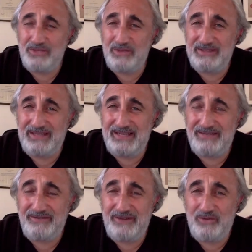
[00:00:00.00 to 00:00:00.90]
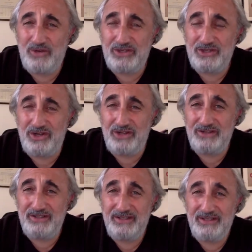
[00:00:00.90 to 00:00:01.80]
what that framework is
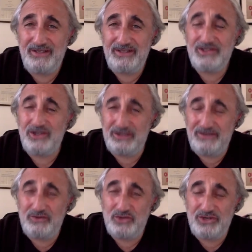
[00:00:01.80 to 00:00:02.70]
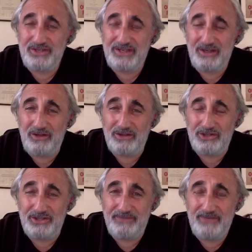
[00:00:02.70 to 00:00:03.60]
called? It's called evolutionary psychology.